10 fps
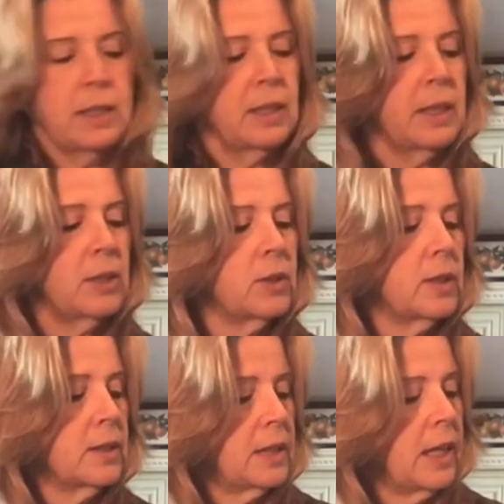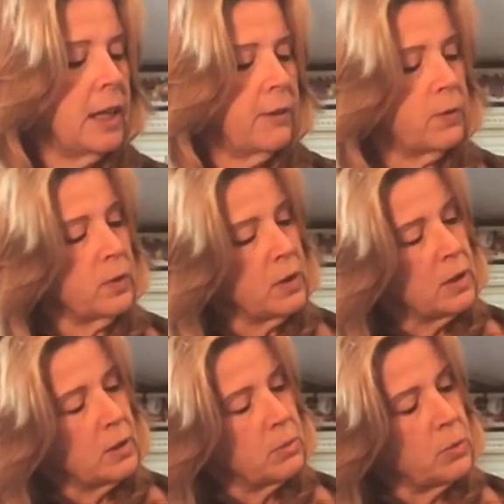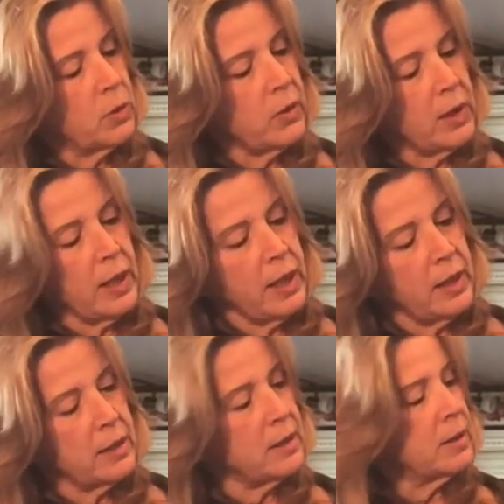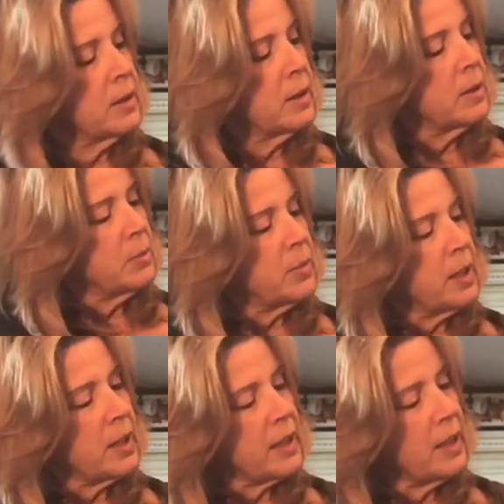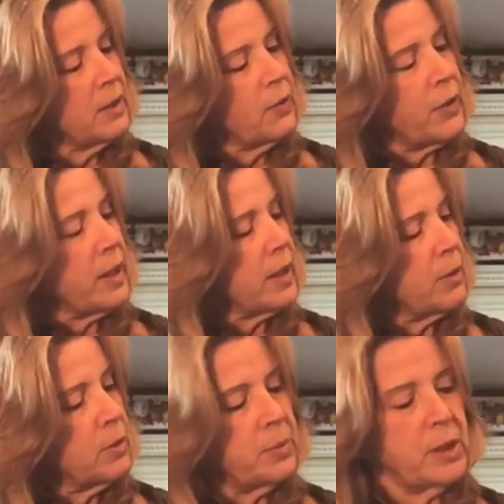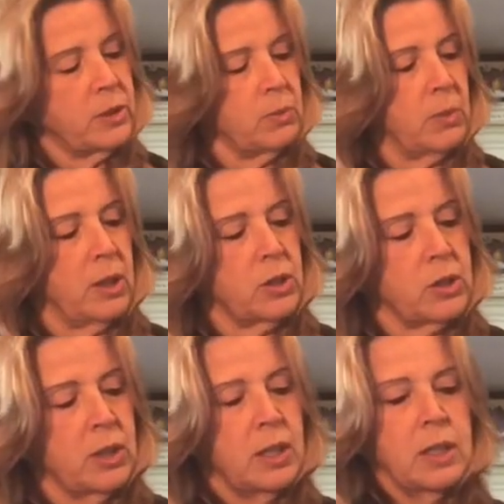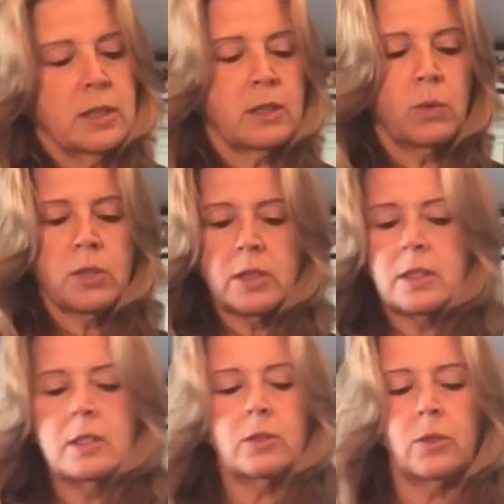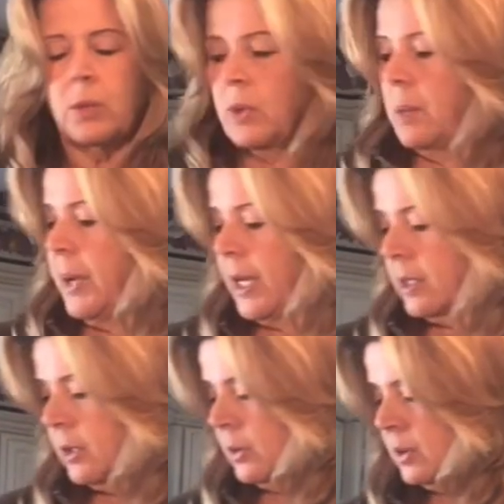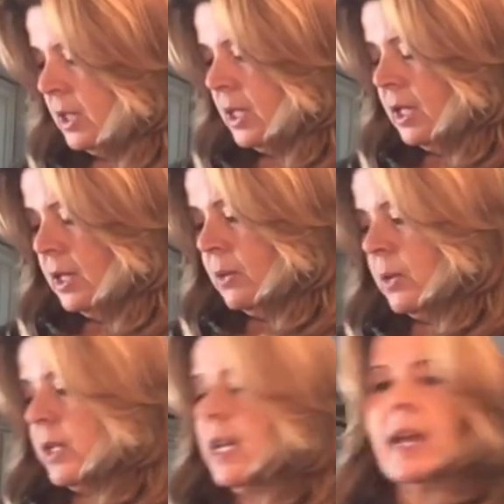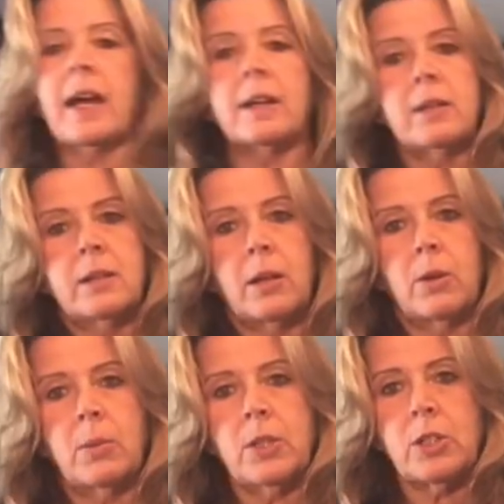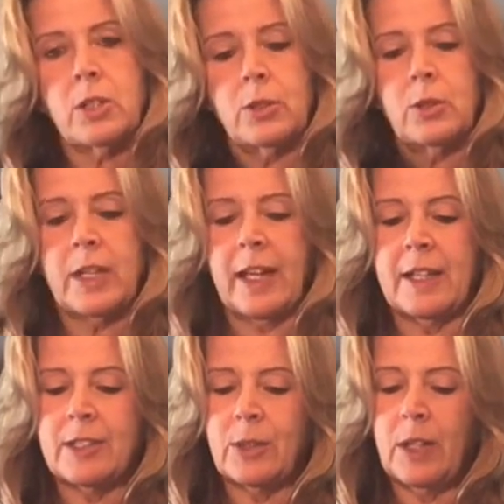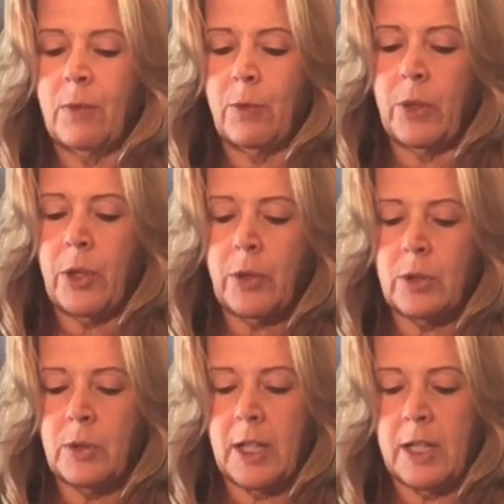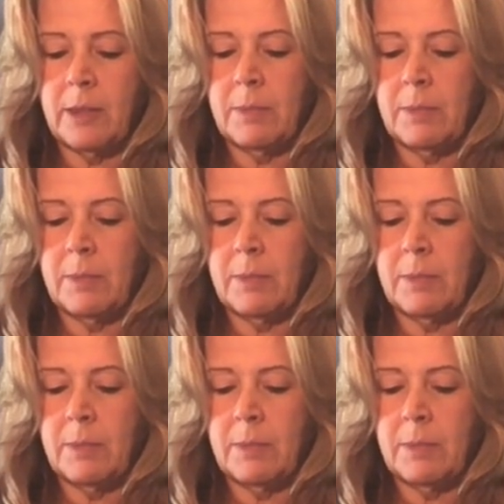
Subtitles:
As you can see, I have more than that, but I kind of think it would be too much. So we're just gonna do the one pine cone. We're gonna add a whole bunch of glue again to it with your glue gun.